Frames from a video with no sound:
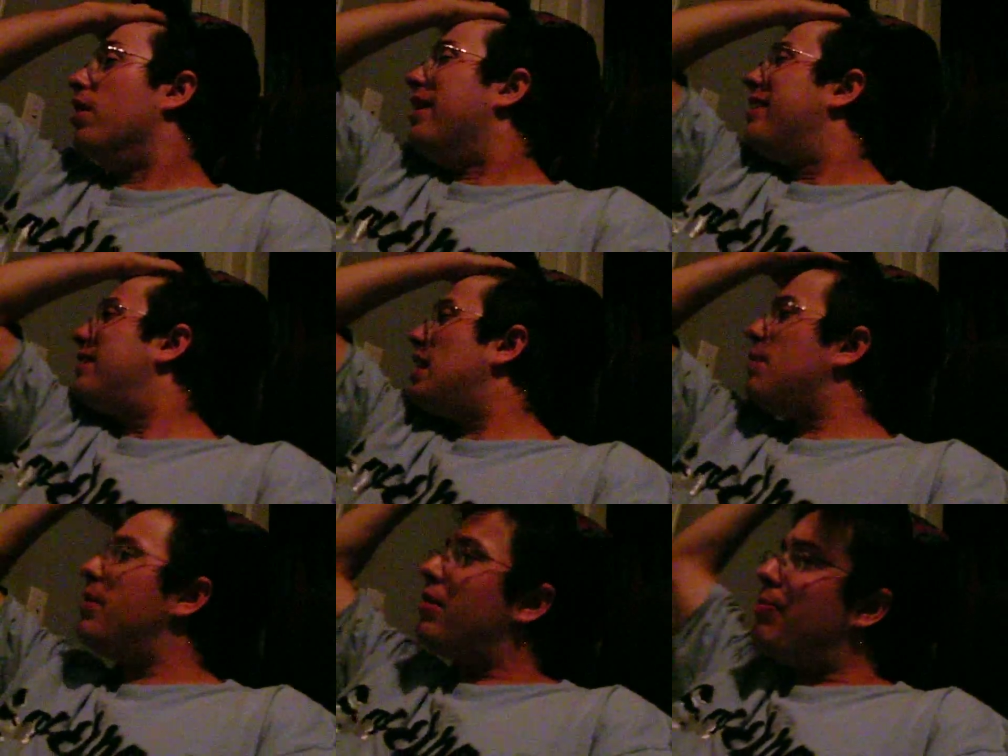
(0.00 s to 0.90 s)

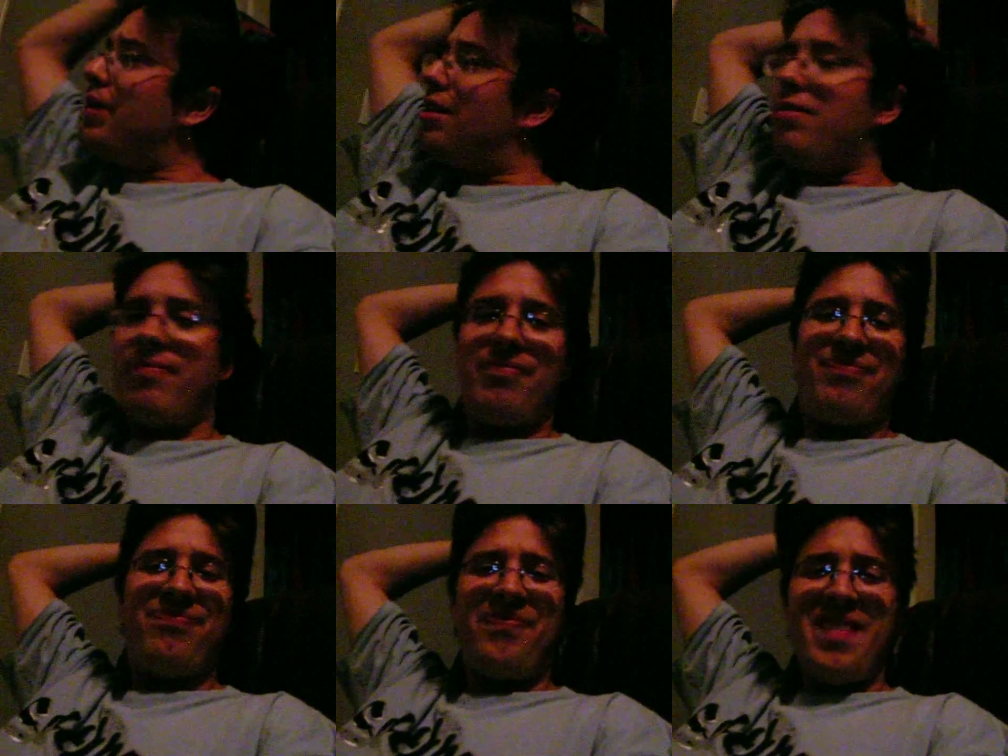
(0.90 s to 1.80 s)
Stimulus bill.
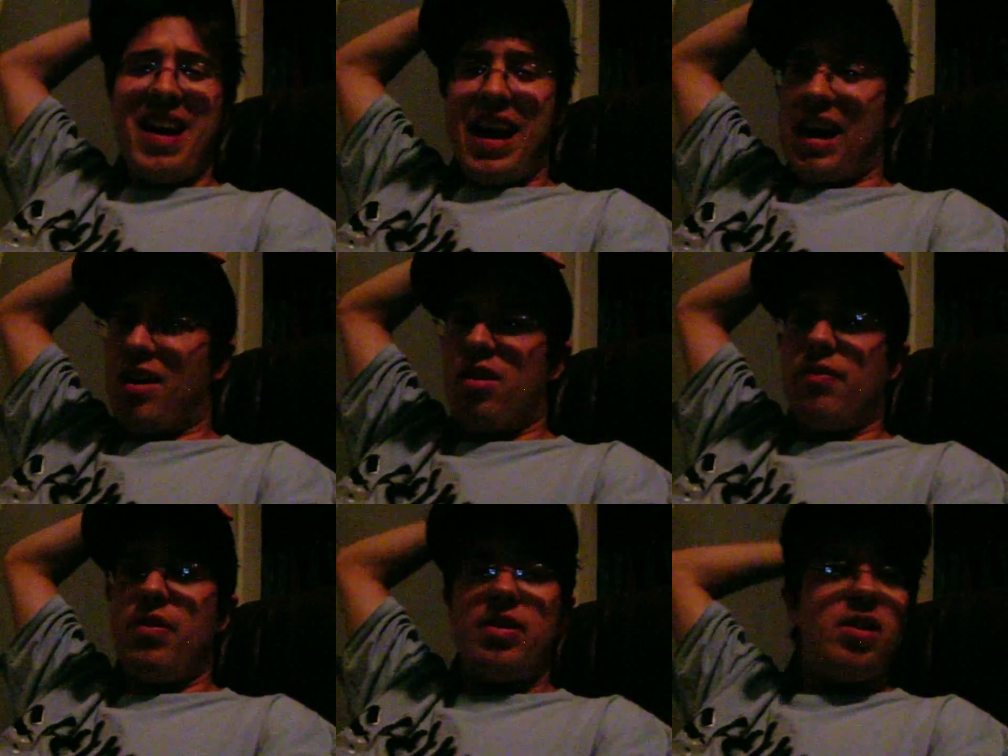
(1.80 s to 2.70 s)
I don't know if
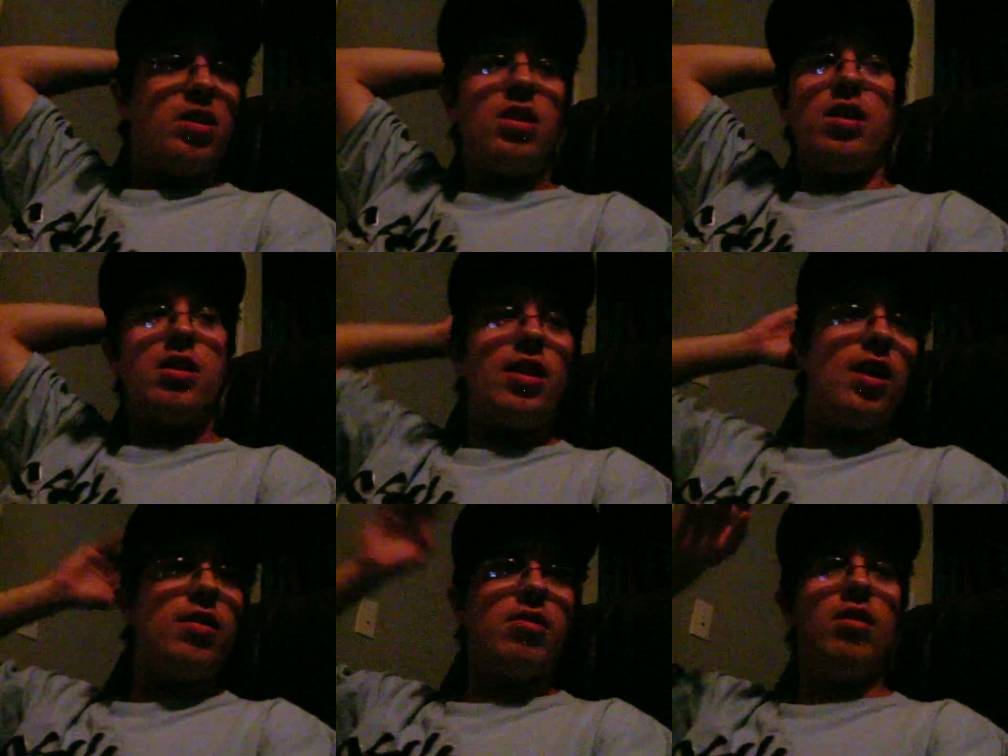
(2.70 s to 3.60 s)
it's a
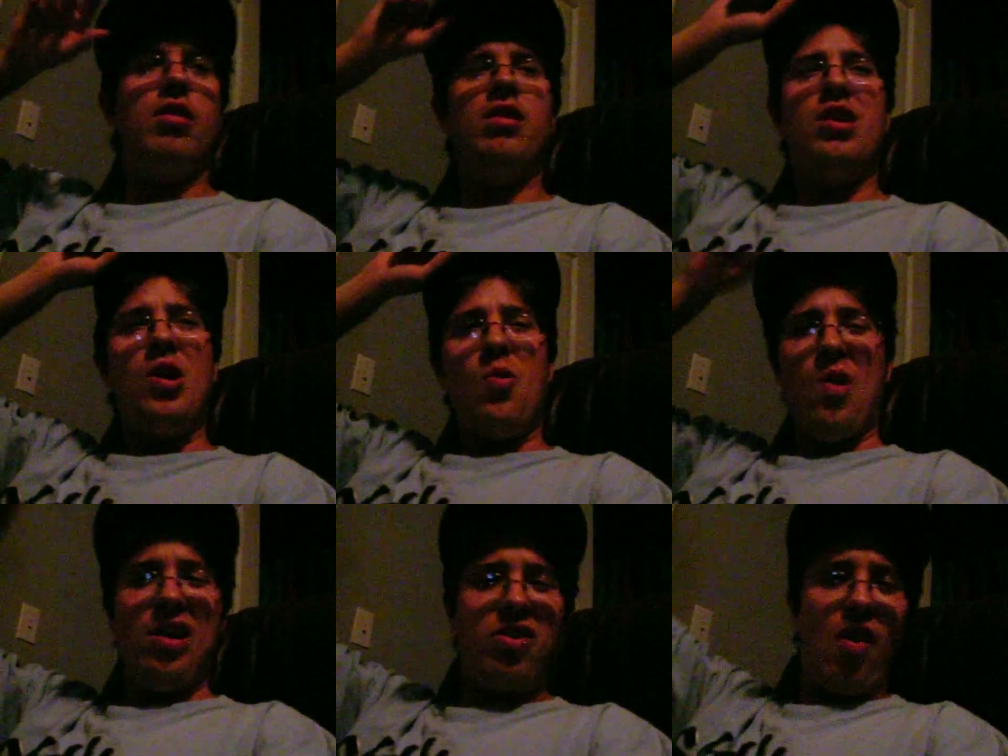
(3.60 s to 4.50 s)
success and
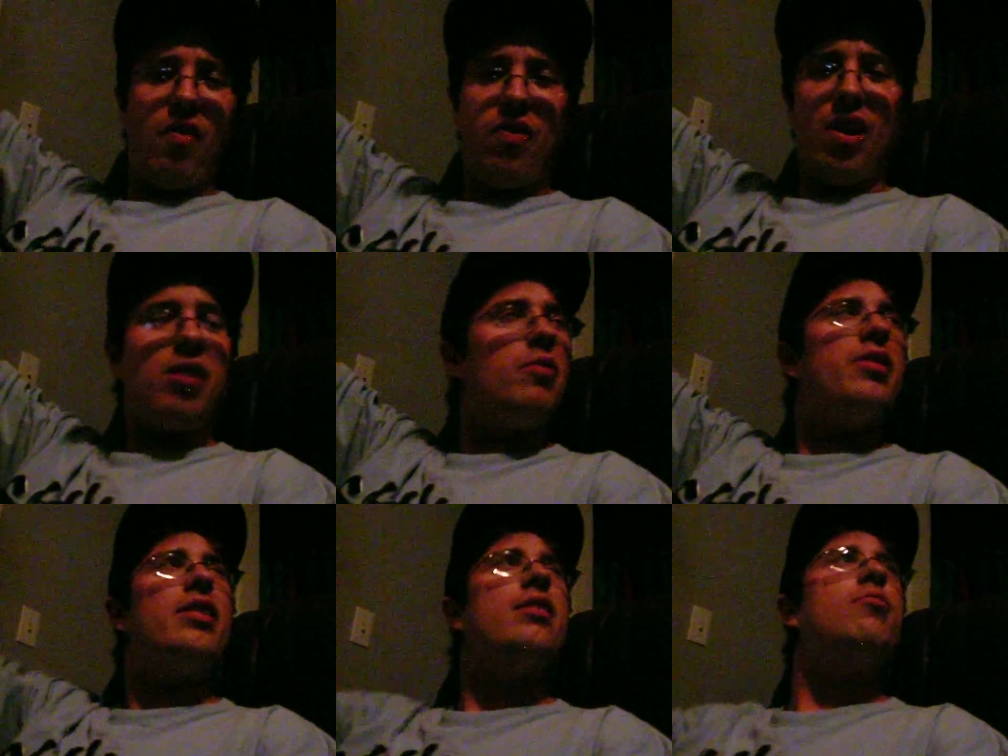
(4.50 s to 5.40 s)
what the fuck was
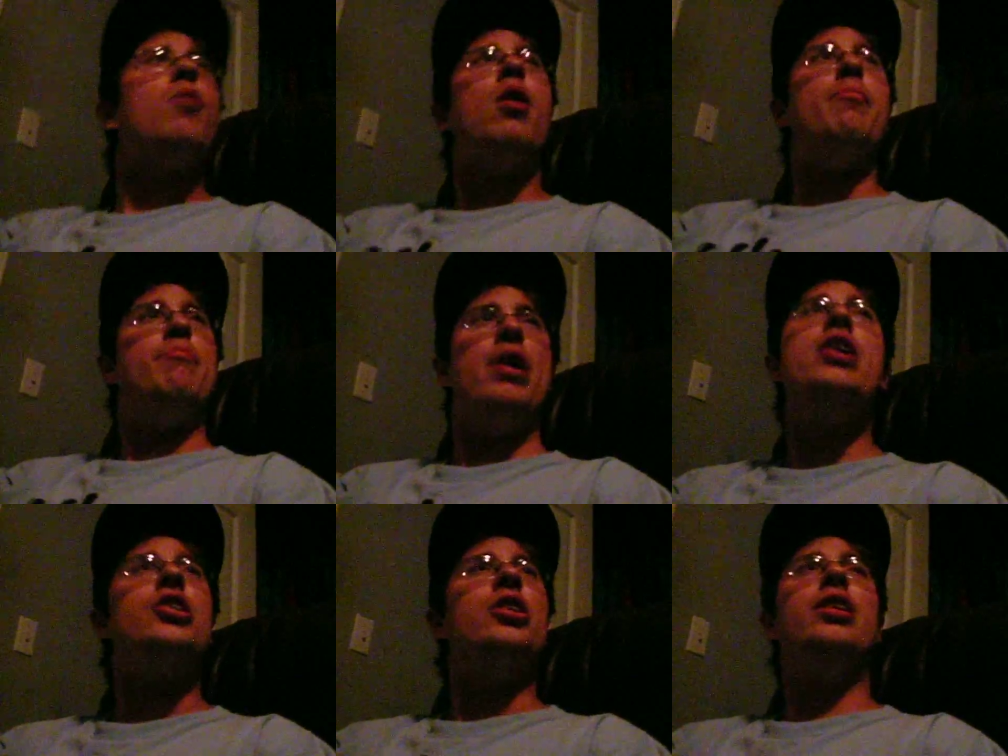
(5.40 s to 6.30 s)
that small
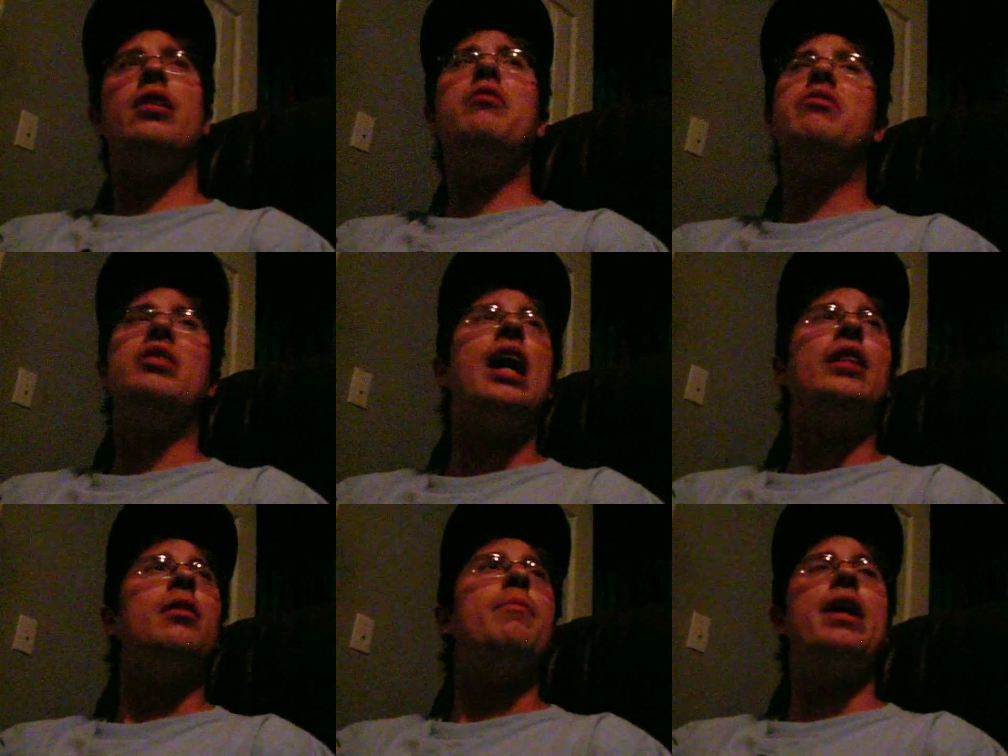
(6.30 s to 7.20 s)
budget? That was not
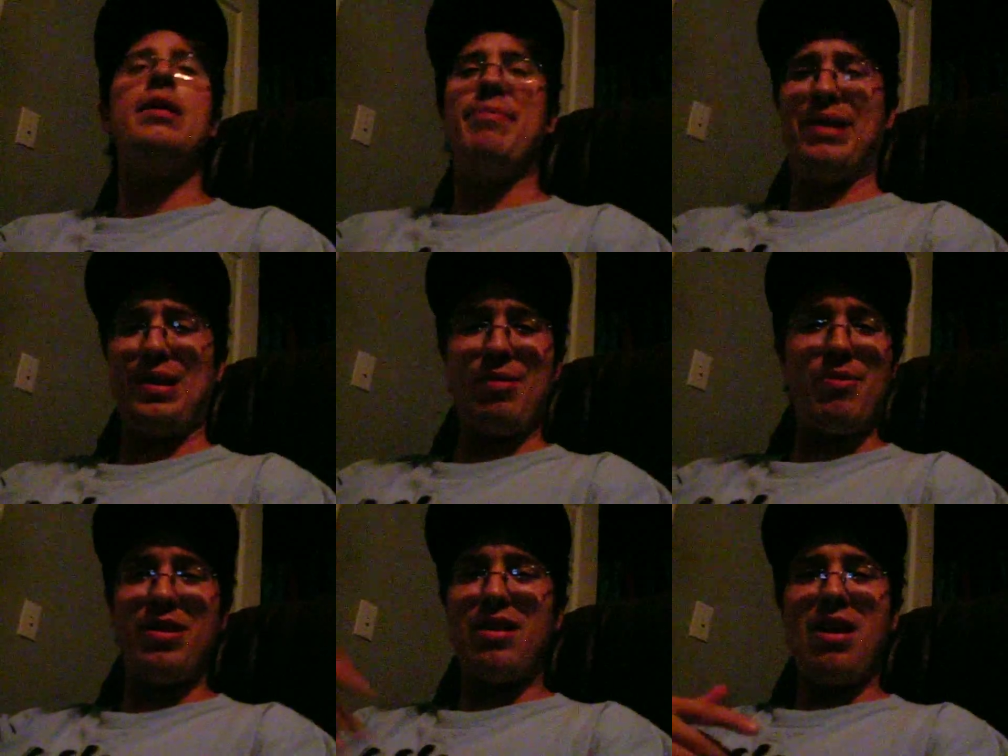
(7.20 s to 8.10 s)
the main budget.
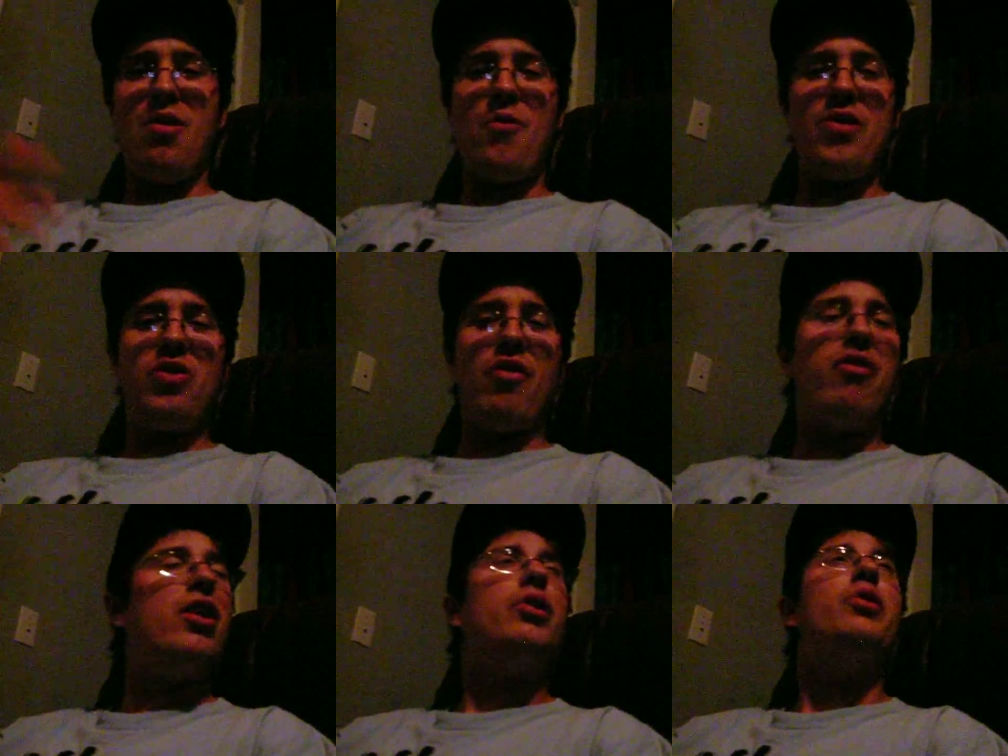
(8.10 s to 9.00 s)
What what the
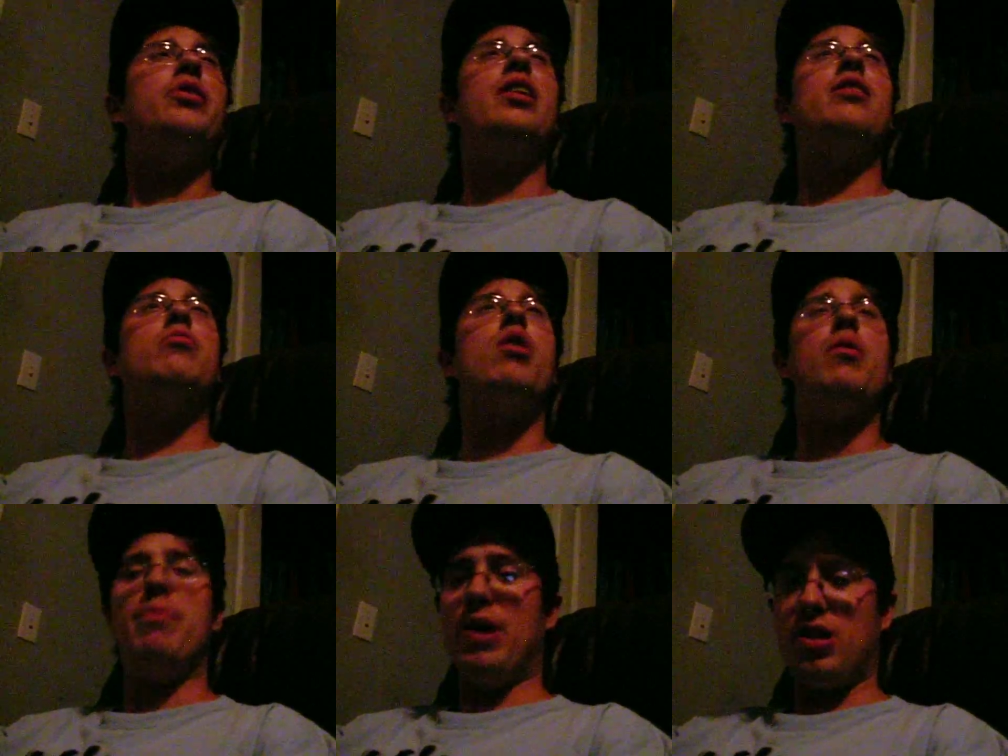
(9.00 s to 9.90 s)
fuck was that small
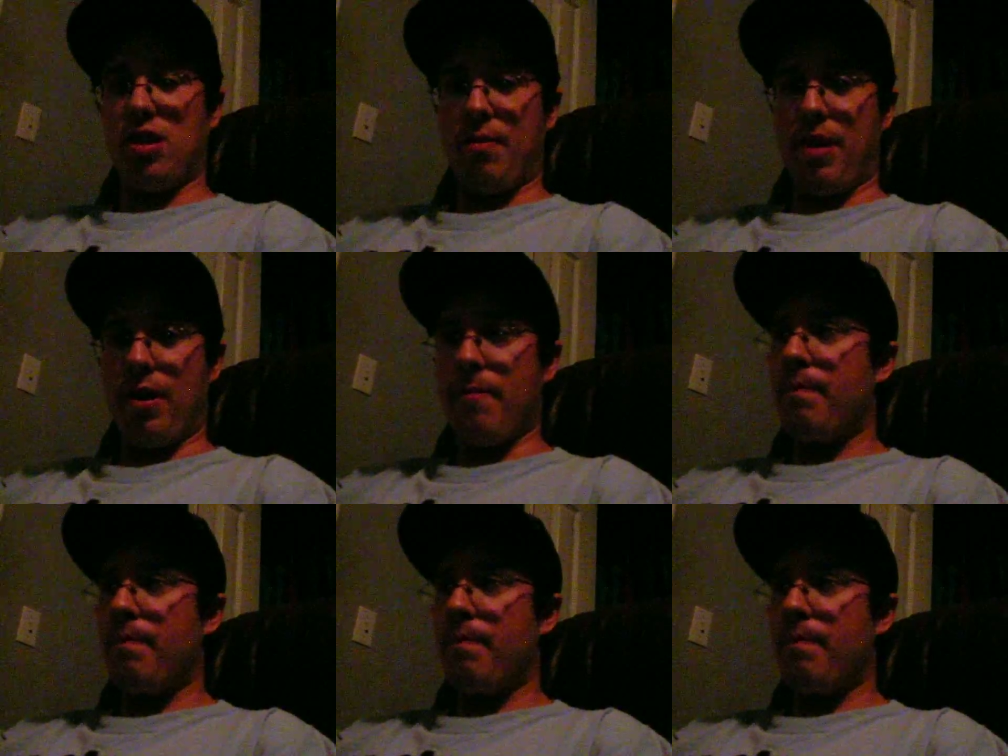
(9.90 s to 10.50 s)
budget about?